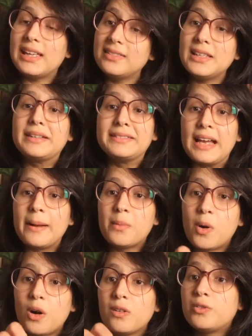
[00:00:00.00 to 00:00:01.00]
in the exam
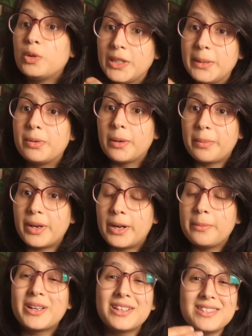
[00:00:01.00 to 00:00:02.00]
hall fully
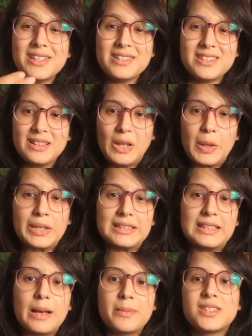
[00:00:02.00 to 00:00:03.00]
prepared, because it is a long exam.